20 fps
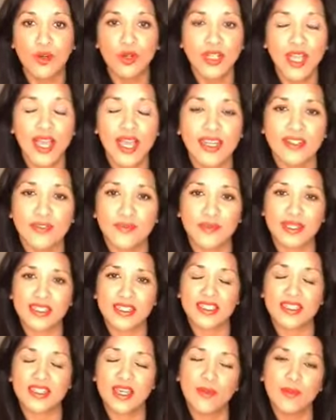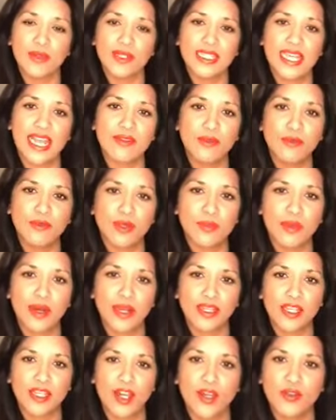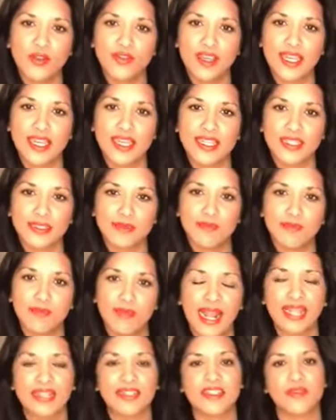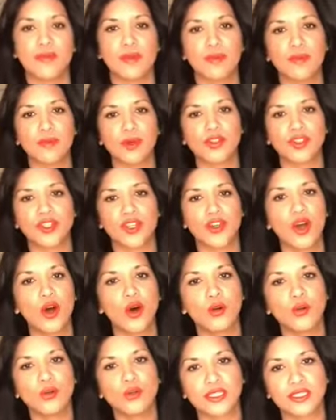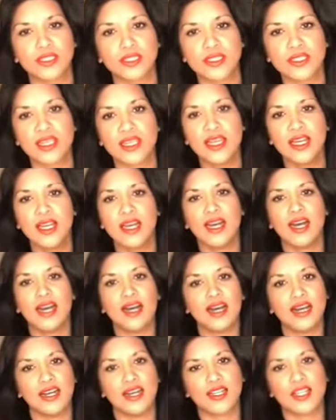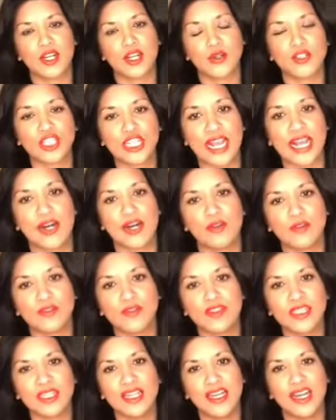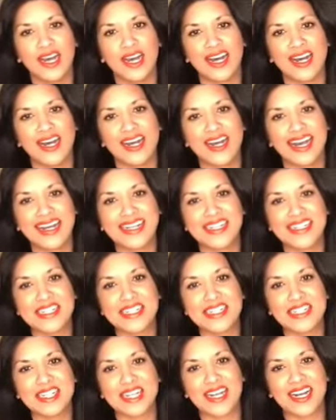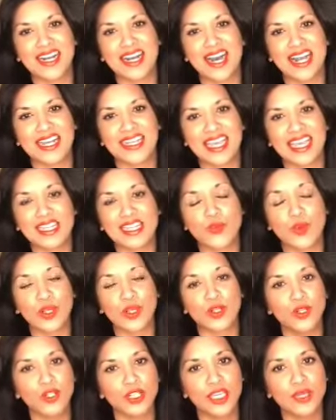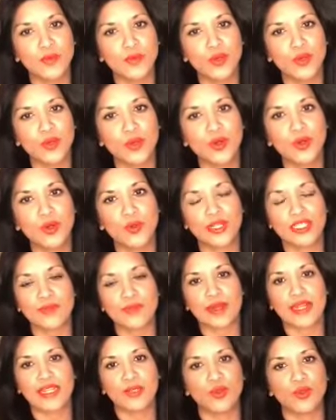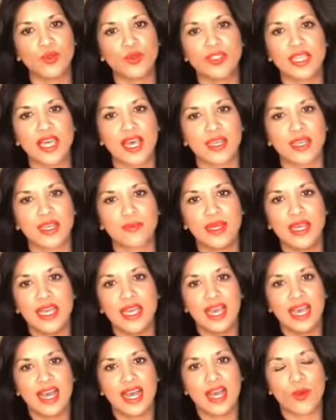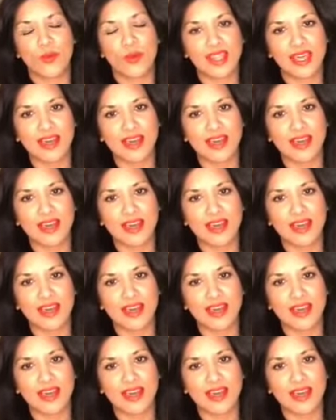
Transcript: kind of been scuppered, haven't we, by COVID, and plans have been put on hold and, shelved. I guess we're cooking more, we're spending more time with our